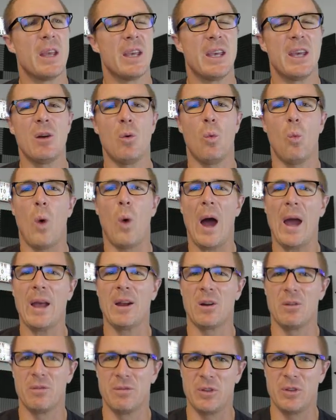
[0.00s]
get a
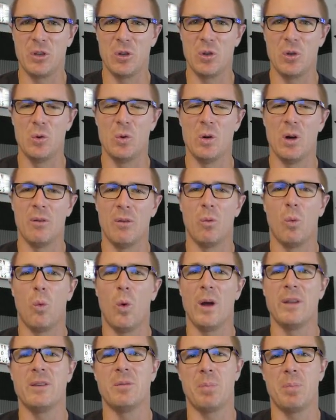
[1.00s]
wider view of
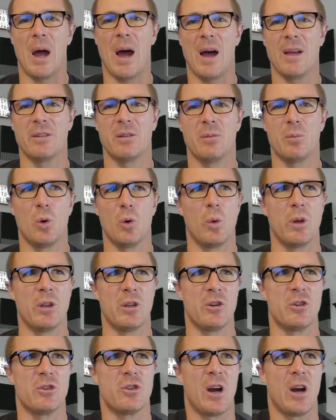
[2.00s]
what's possible with
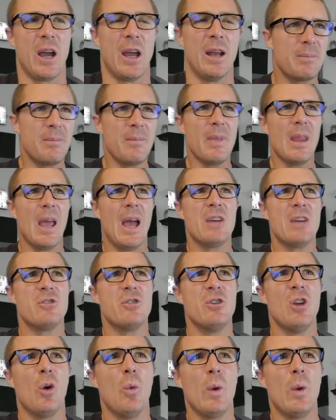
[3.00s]
your trade as you know,